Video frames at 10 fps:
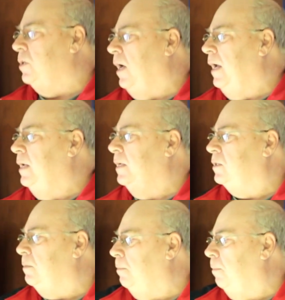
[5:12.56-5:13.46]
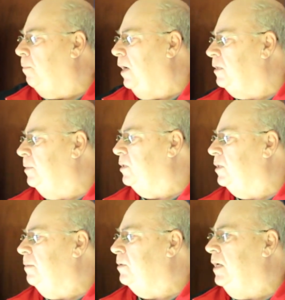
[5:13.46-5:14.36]
side. It's approximately the
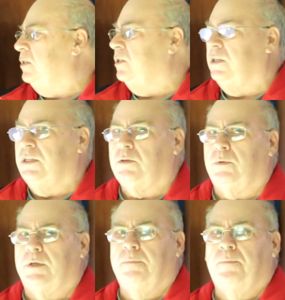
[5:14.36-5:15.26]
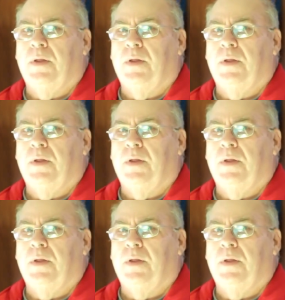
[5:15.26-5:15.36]
same size as this one.